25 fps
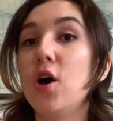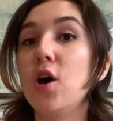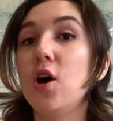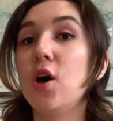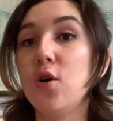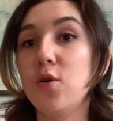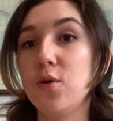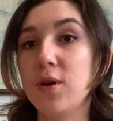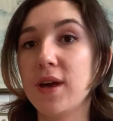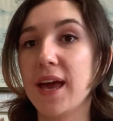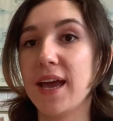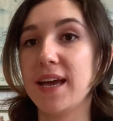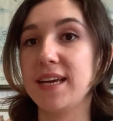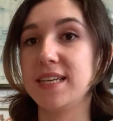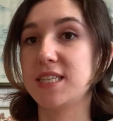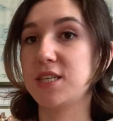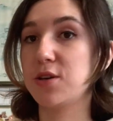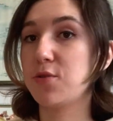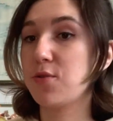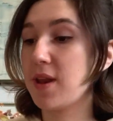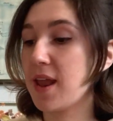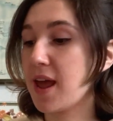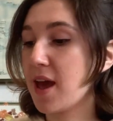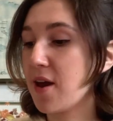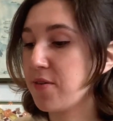Okay, so
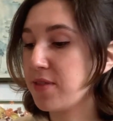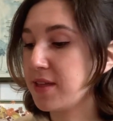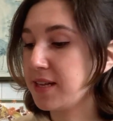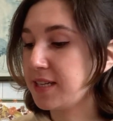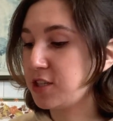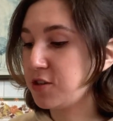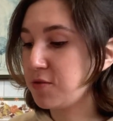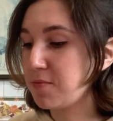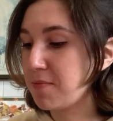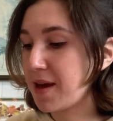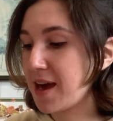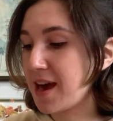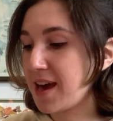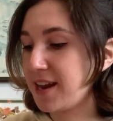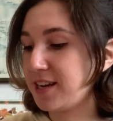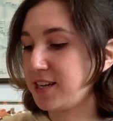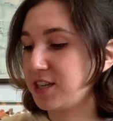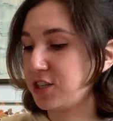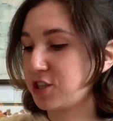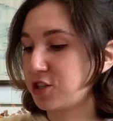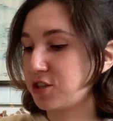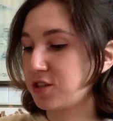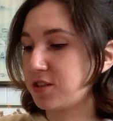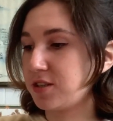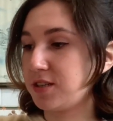now that you
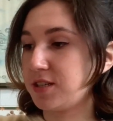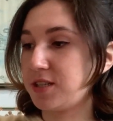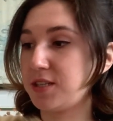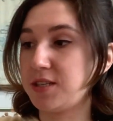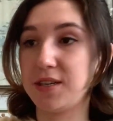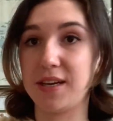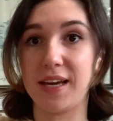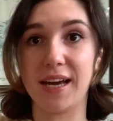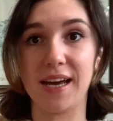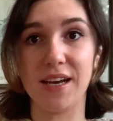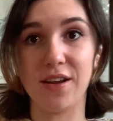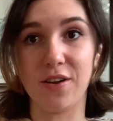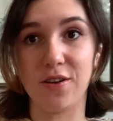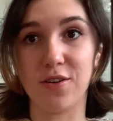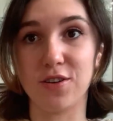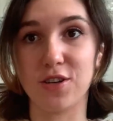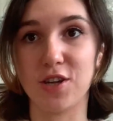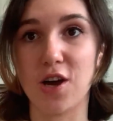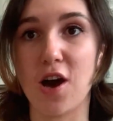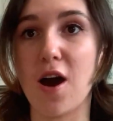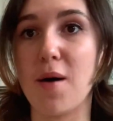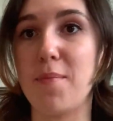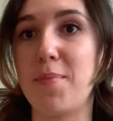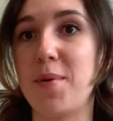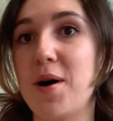managed to get your
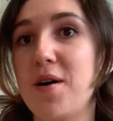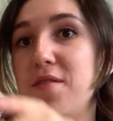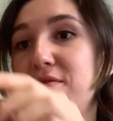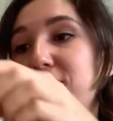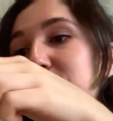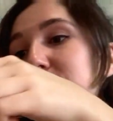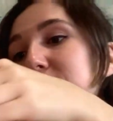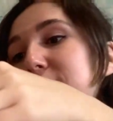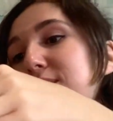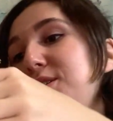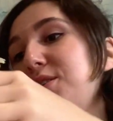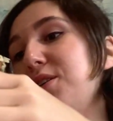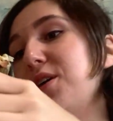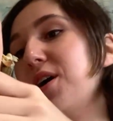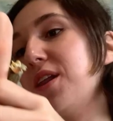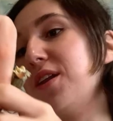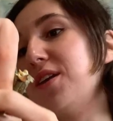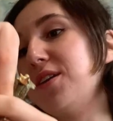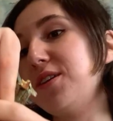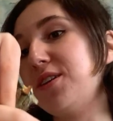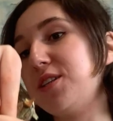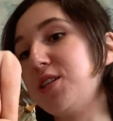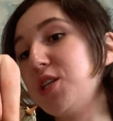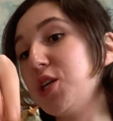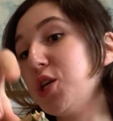top off, what you're
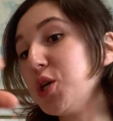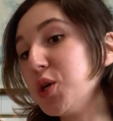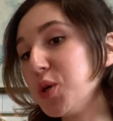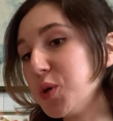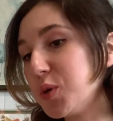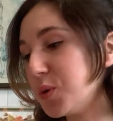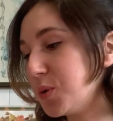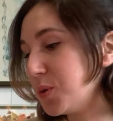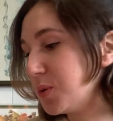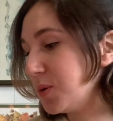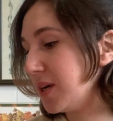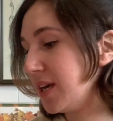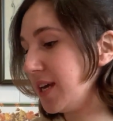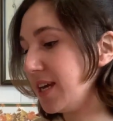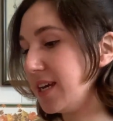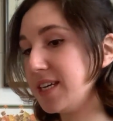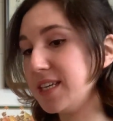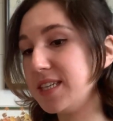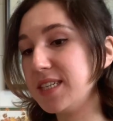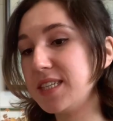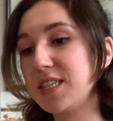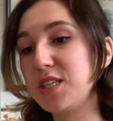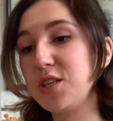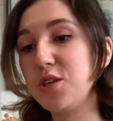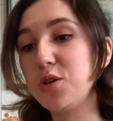gonna do
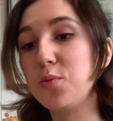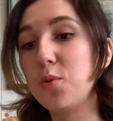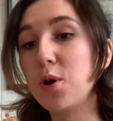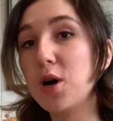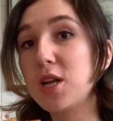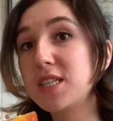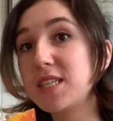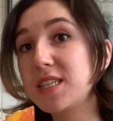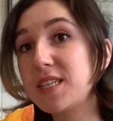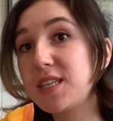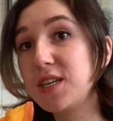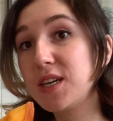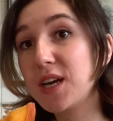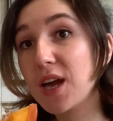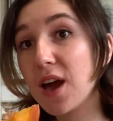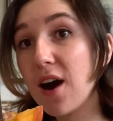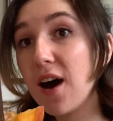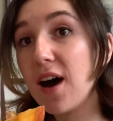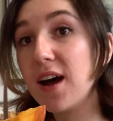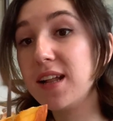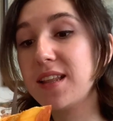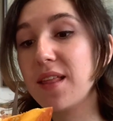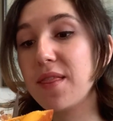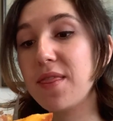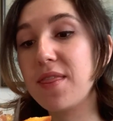is you want to
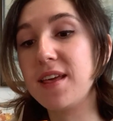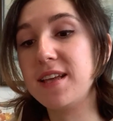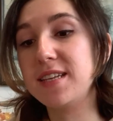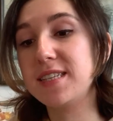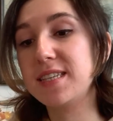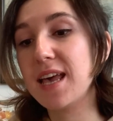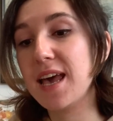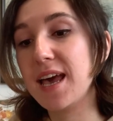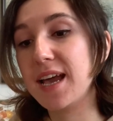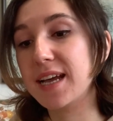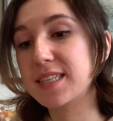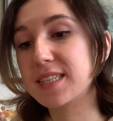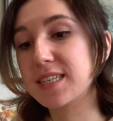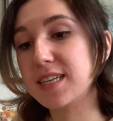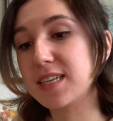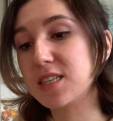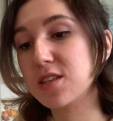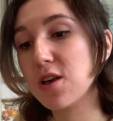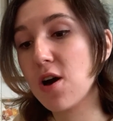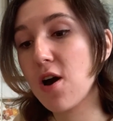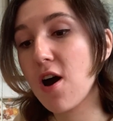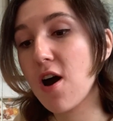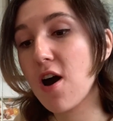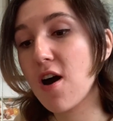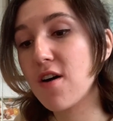cut this excess
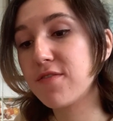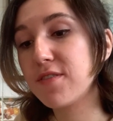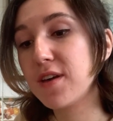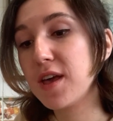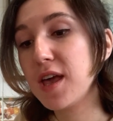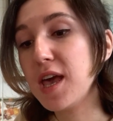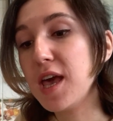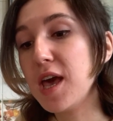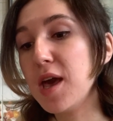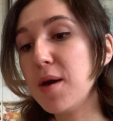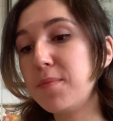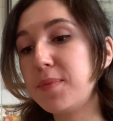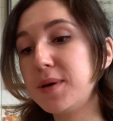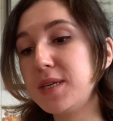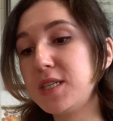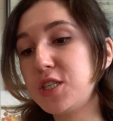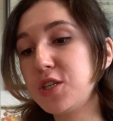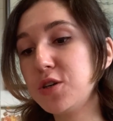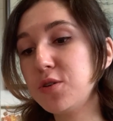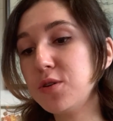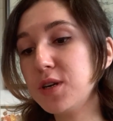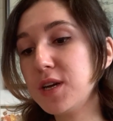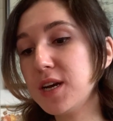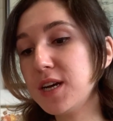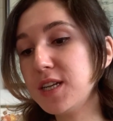off, but
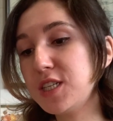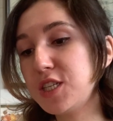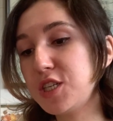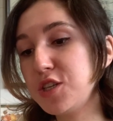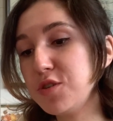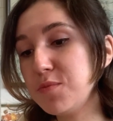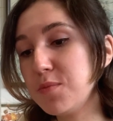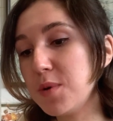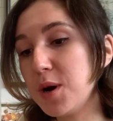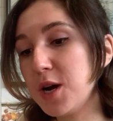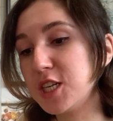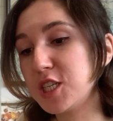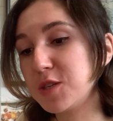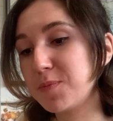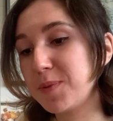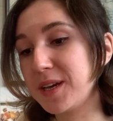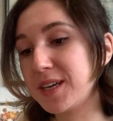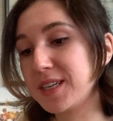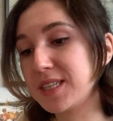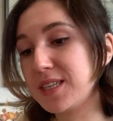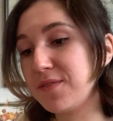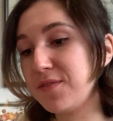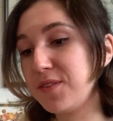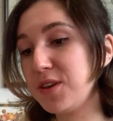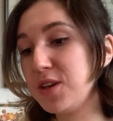don't cut too much
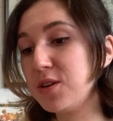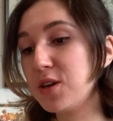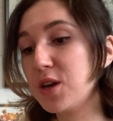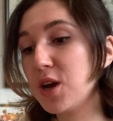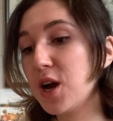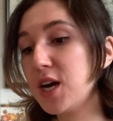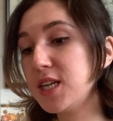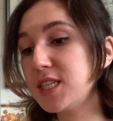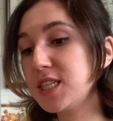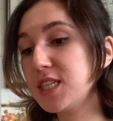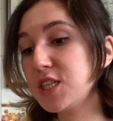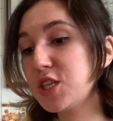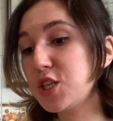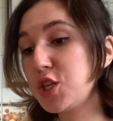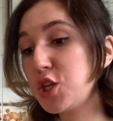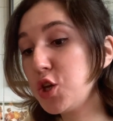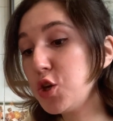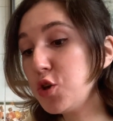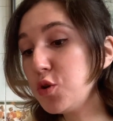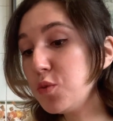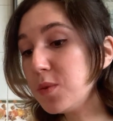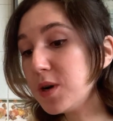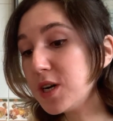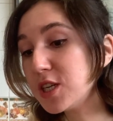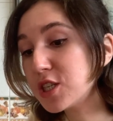because if you cut too
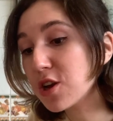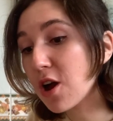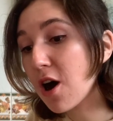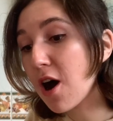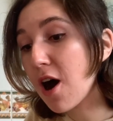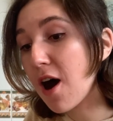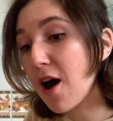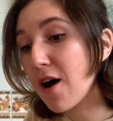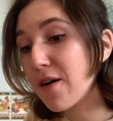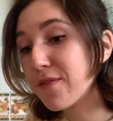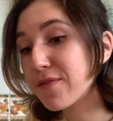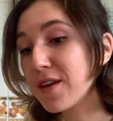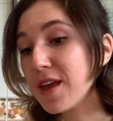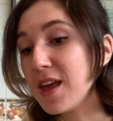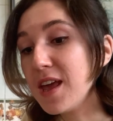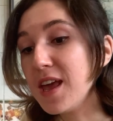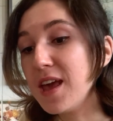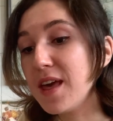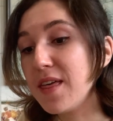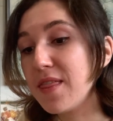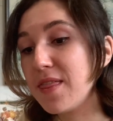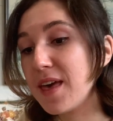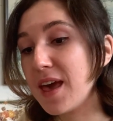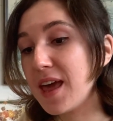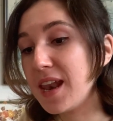much off,
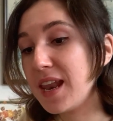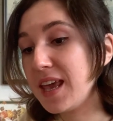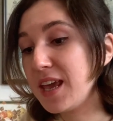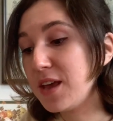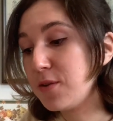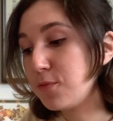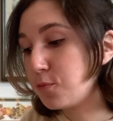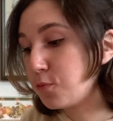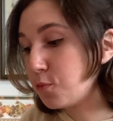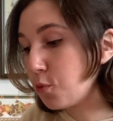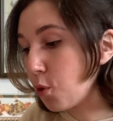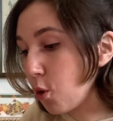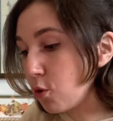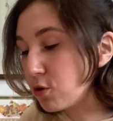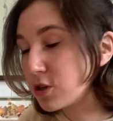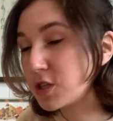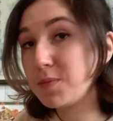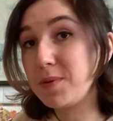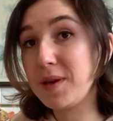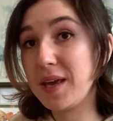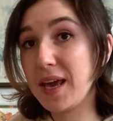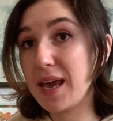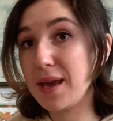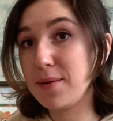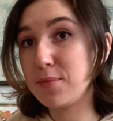then it won't
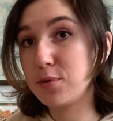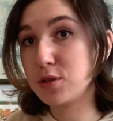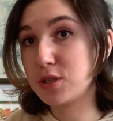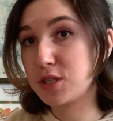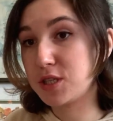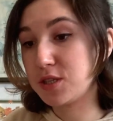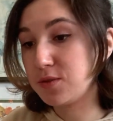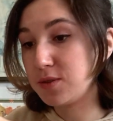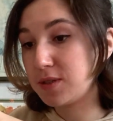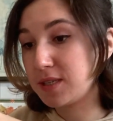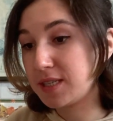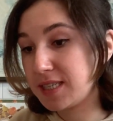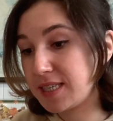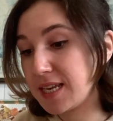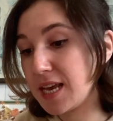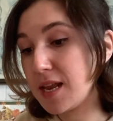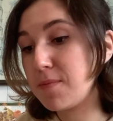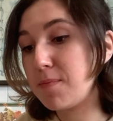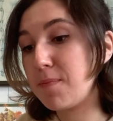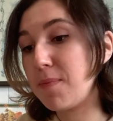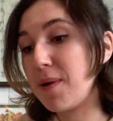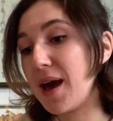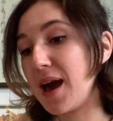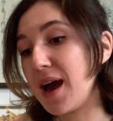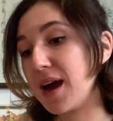be able to
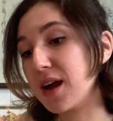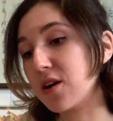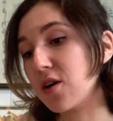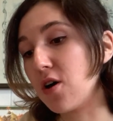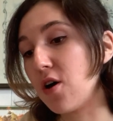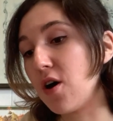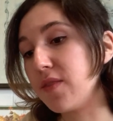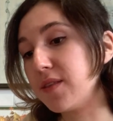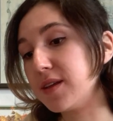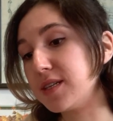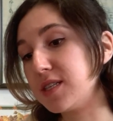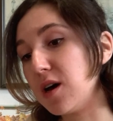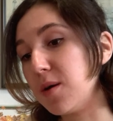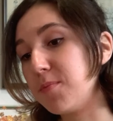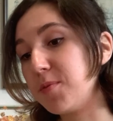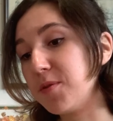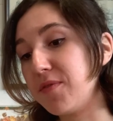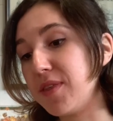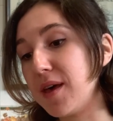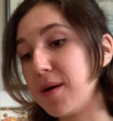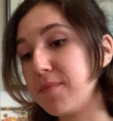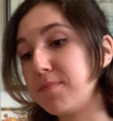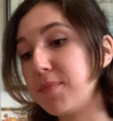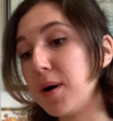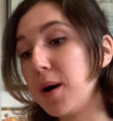sit back on the top of
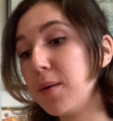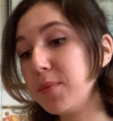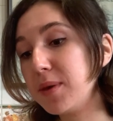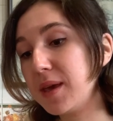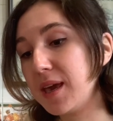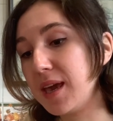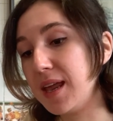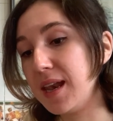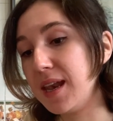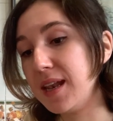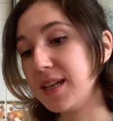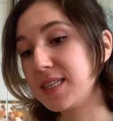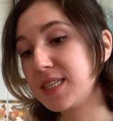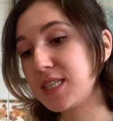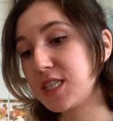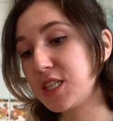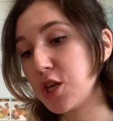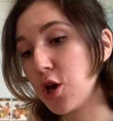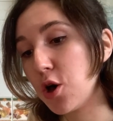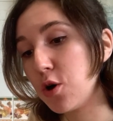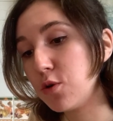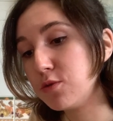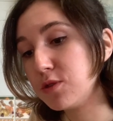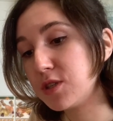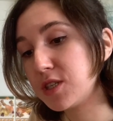that pumpkin
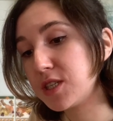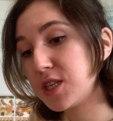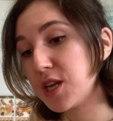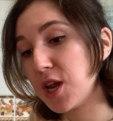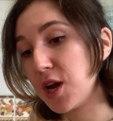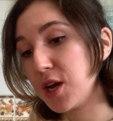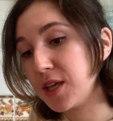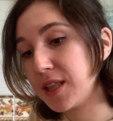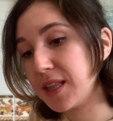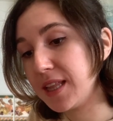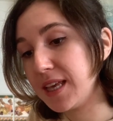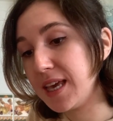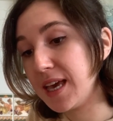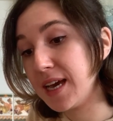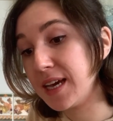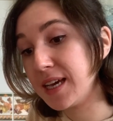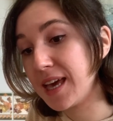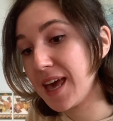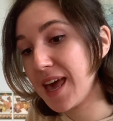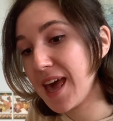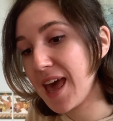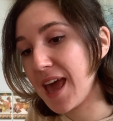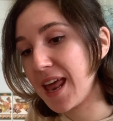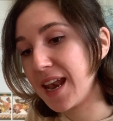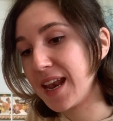so snugly
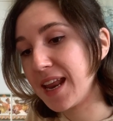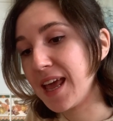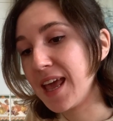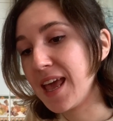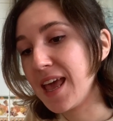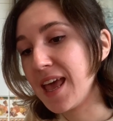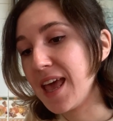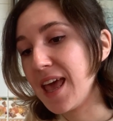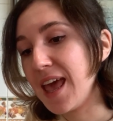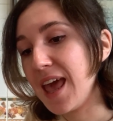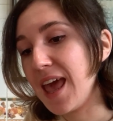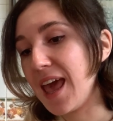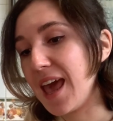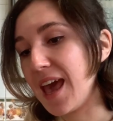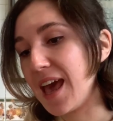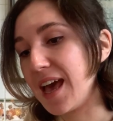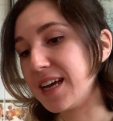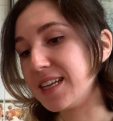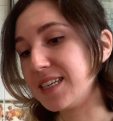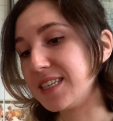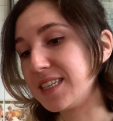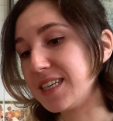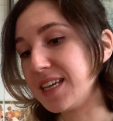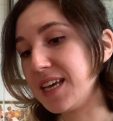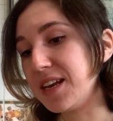again,
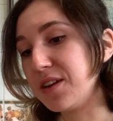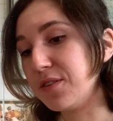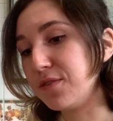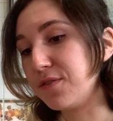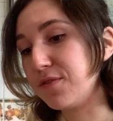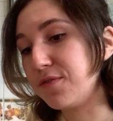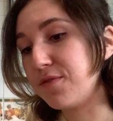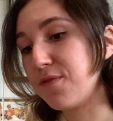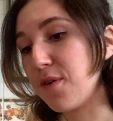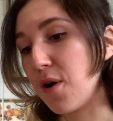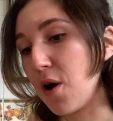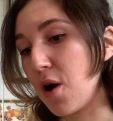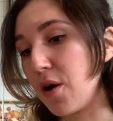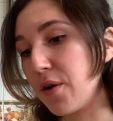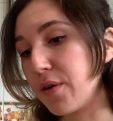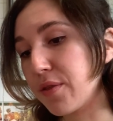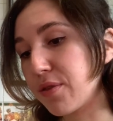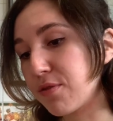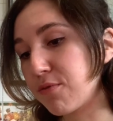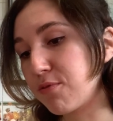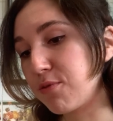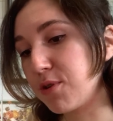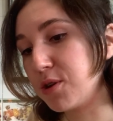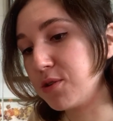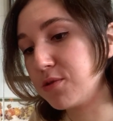and it'll fall
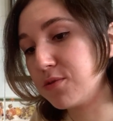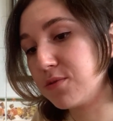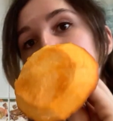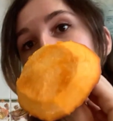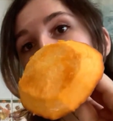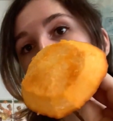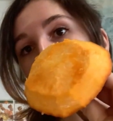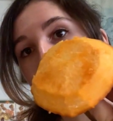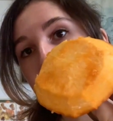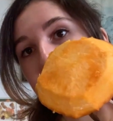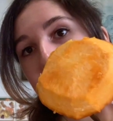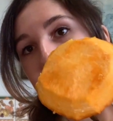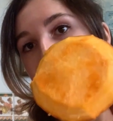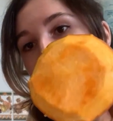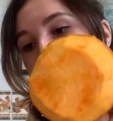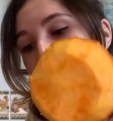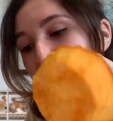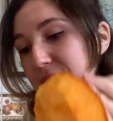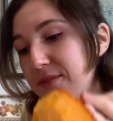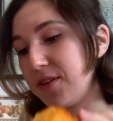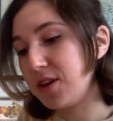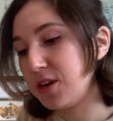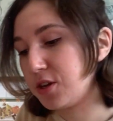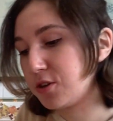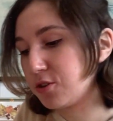through. So I just
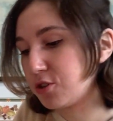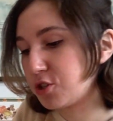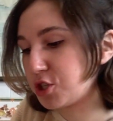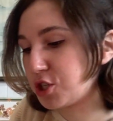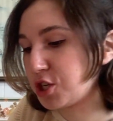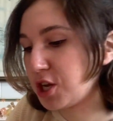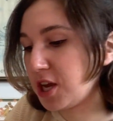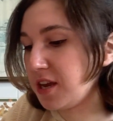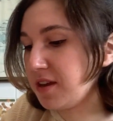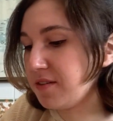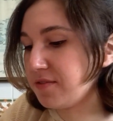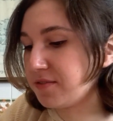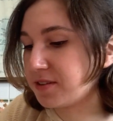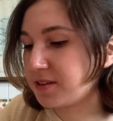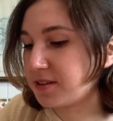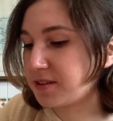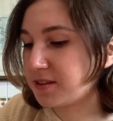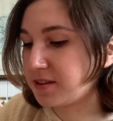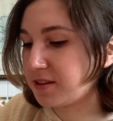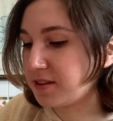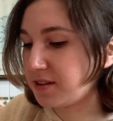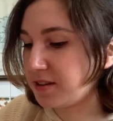gave it a good shape.